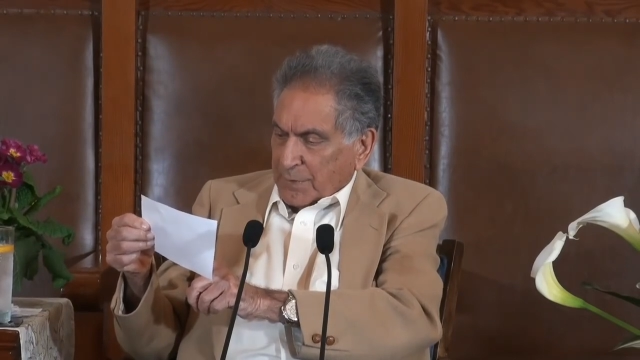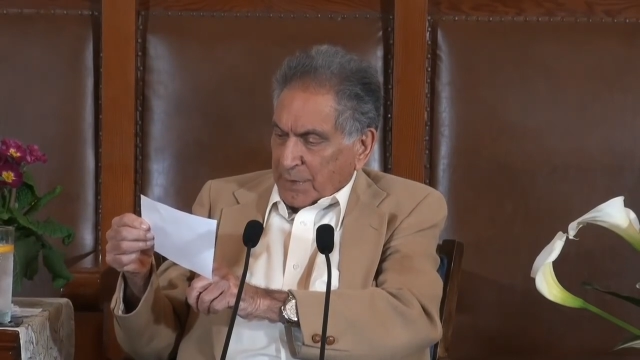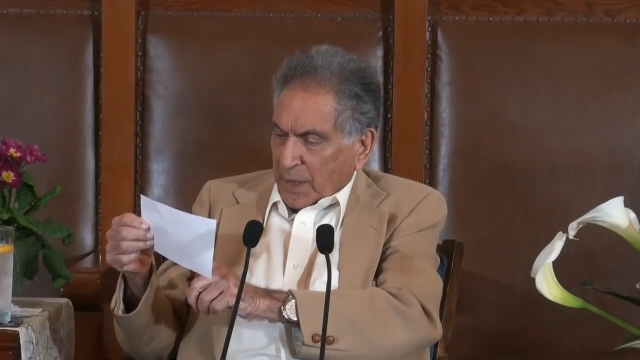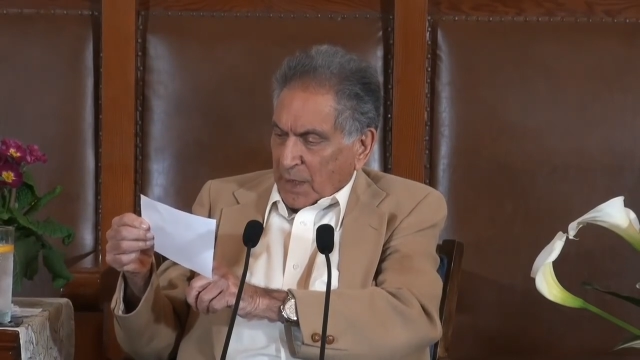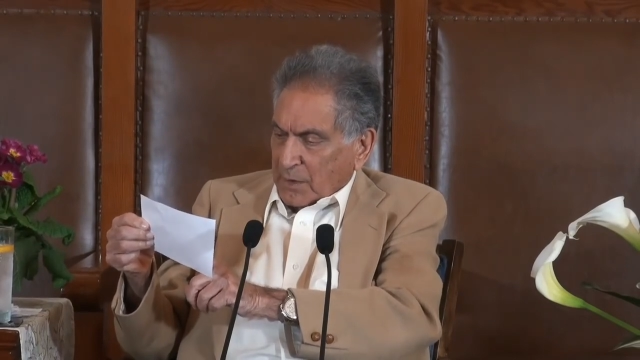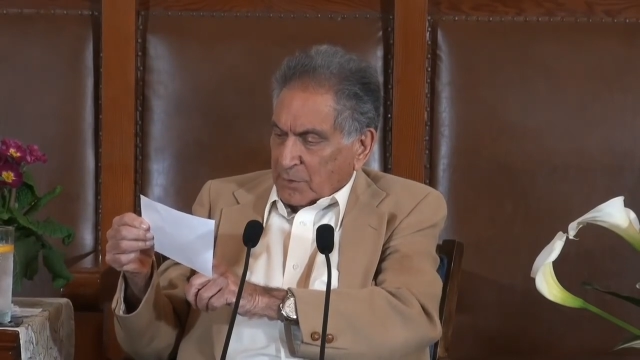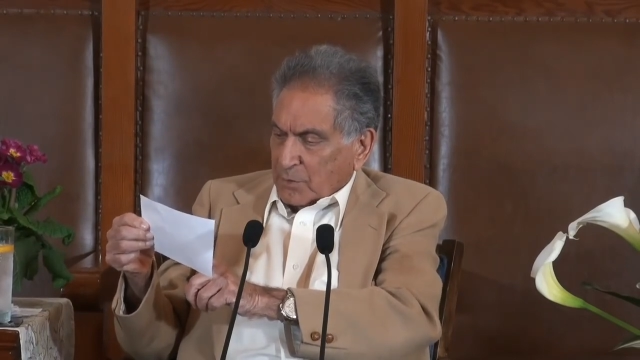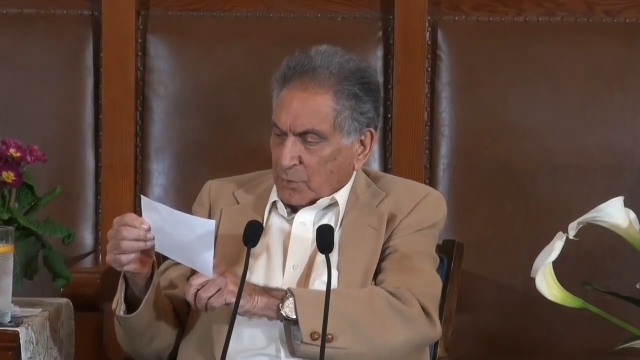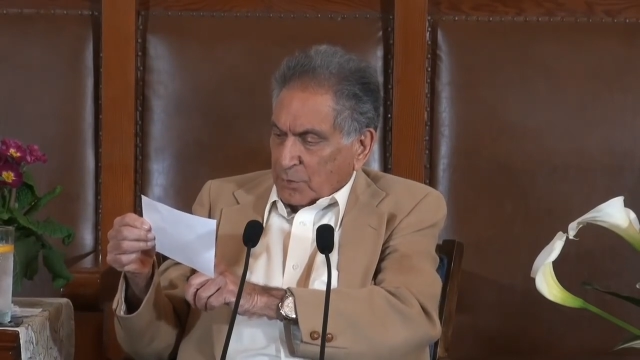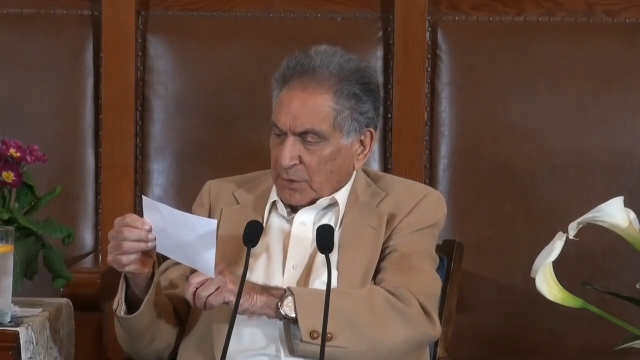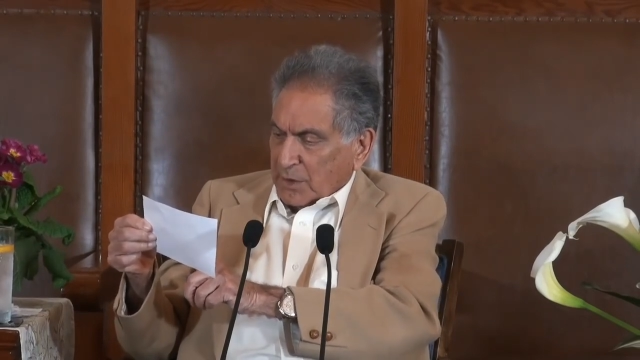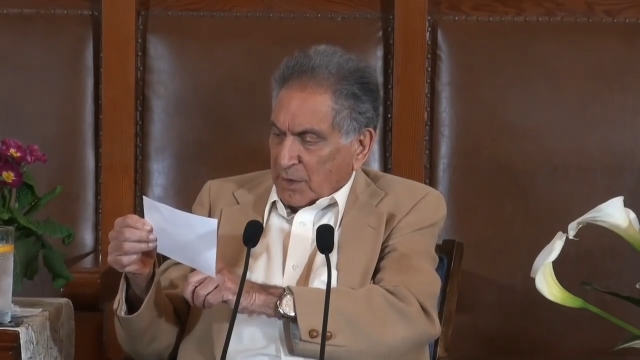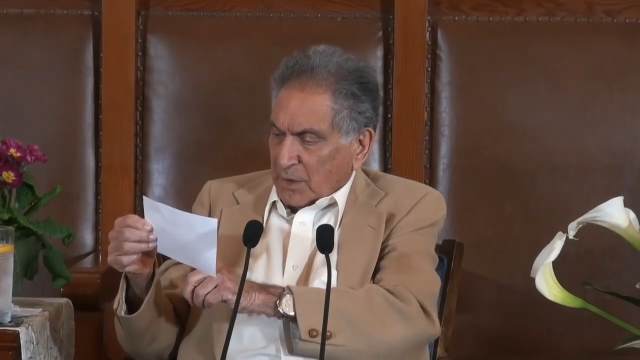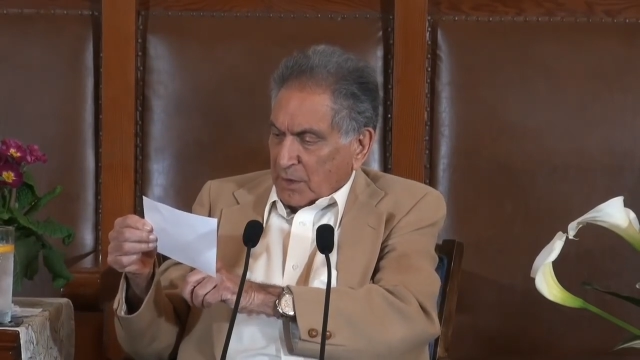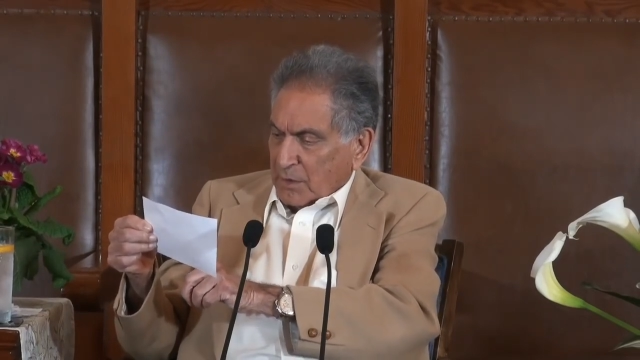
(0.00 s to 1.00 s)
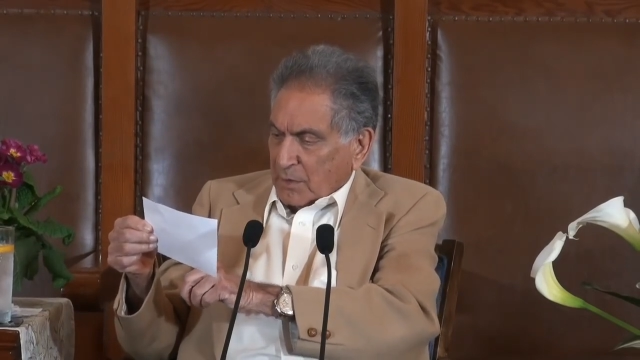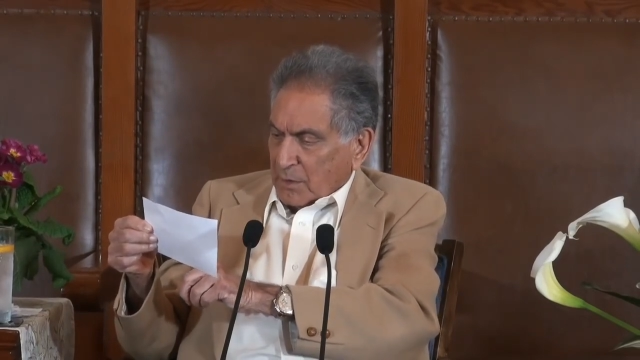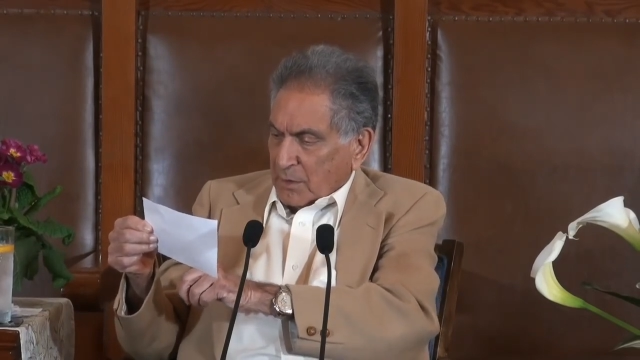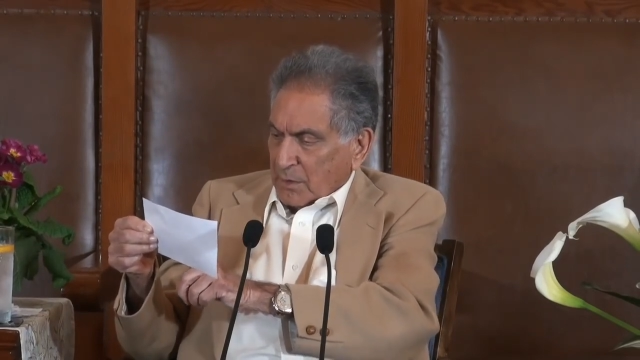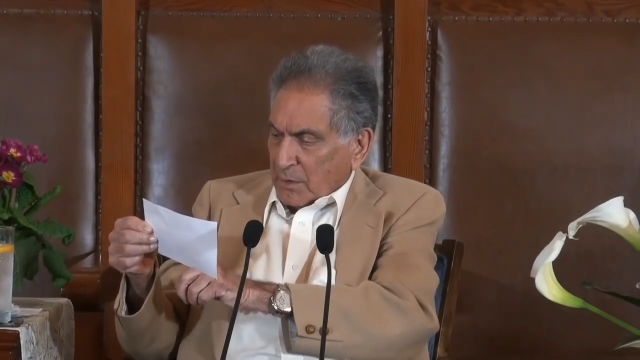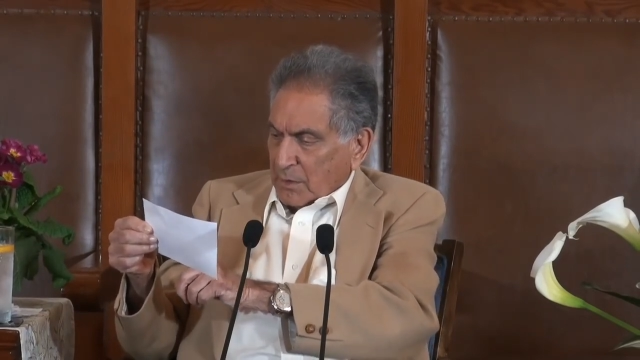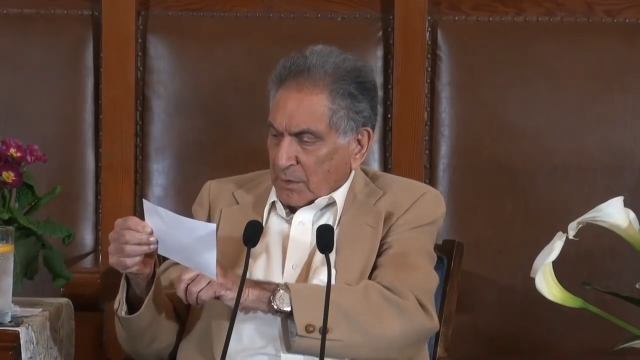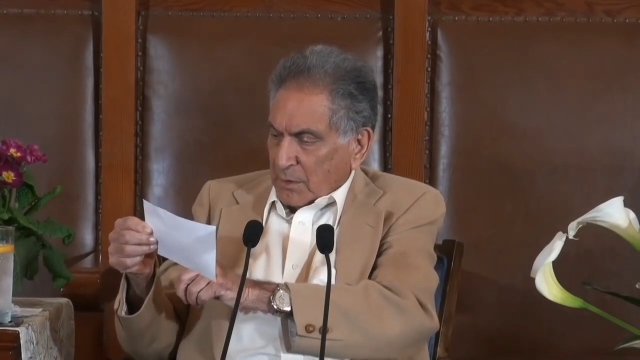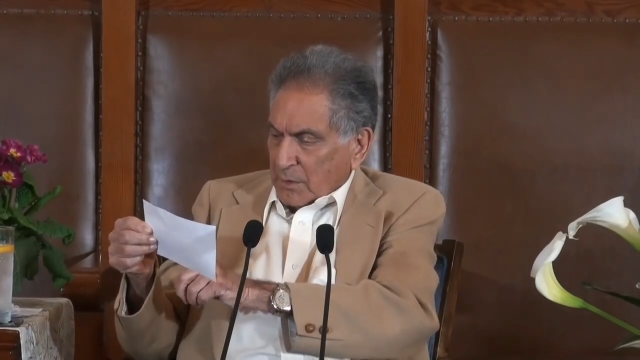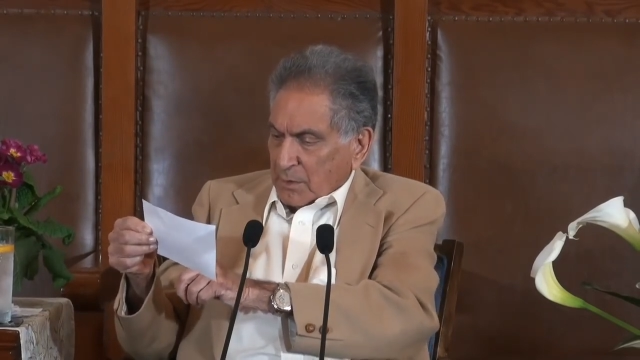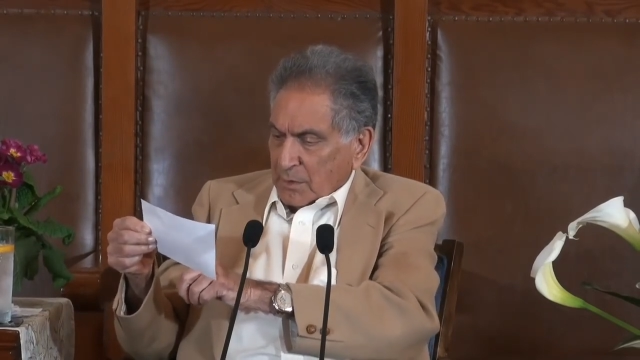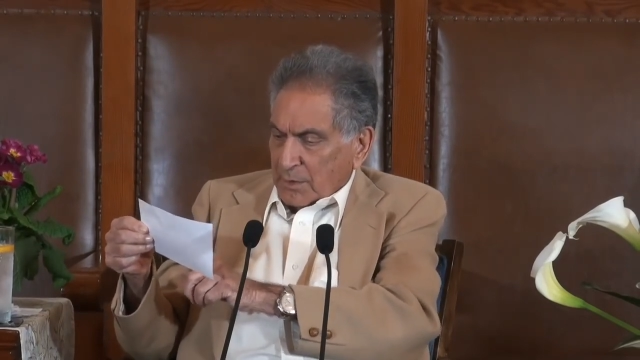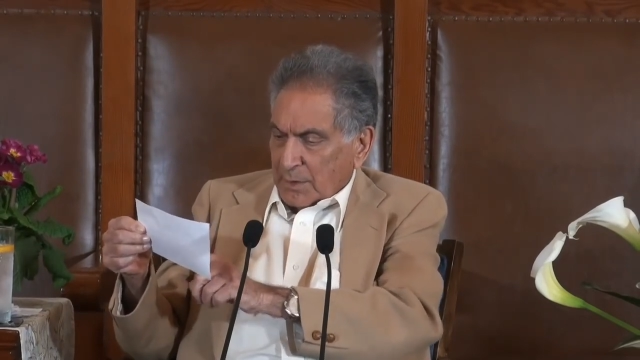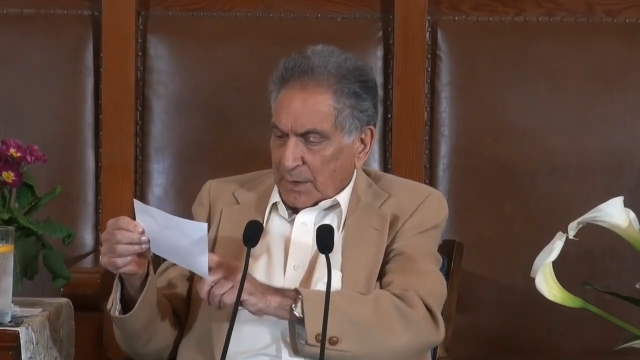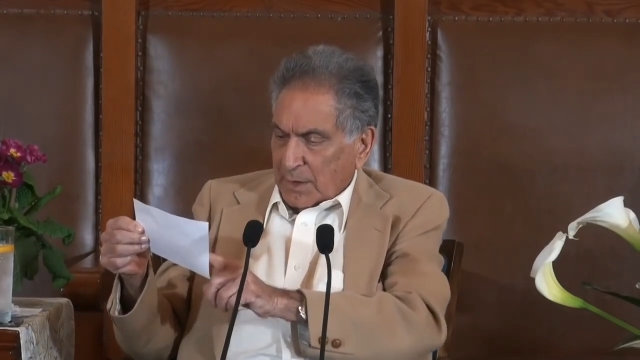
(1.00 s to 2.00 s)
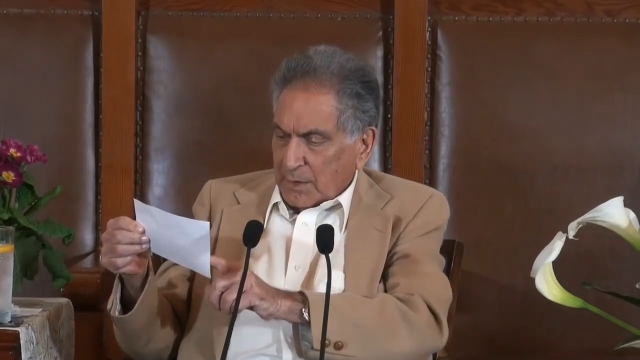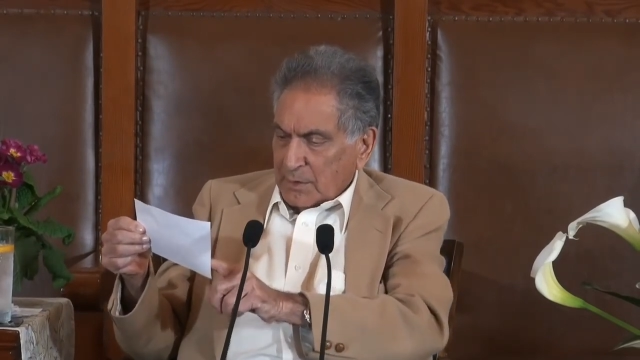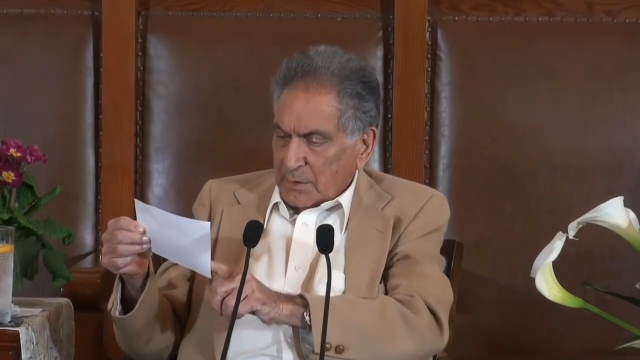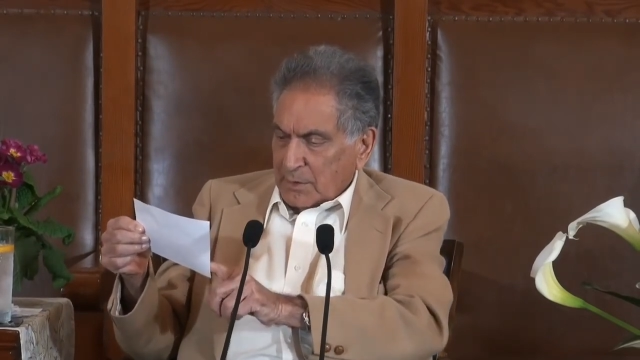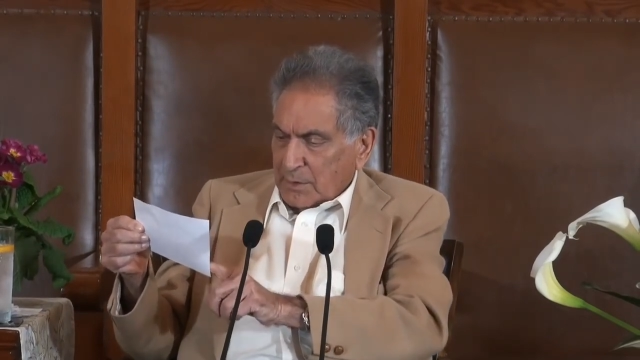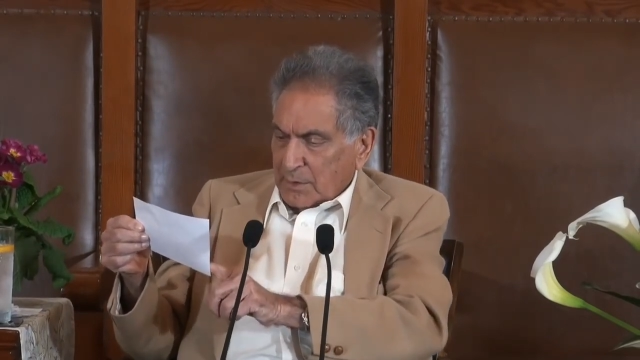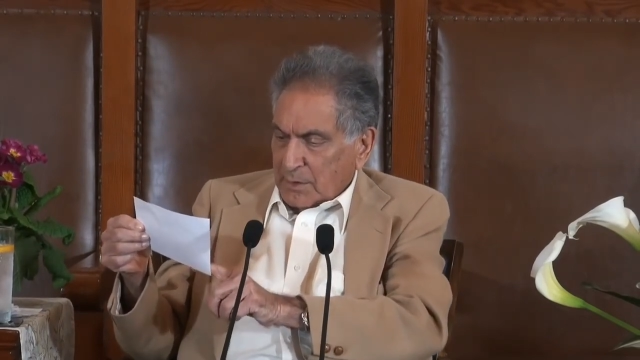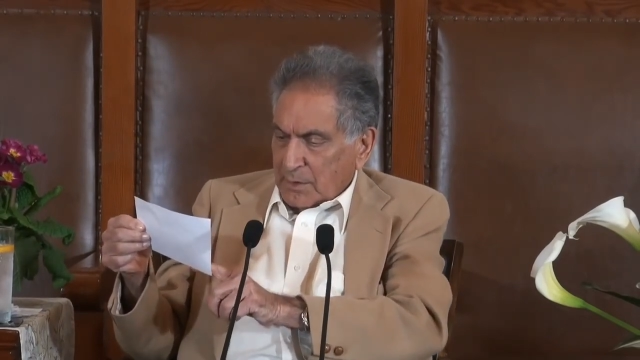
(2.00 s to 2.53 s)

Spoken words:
track to think that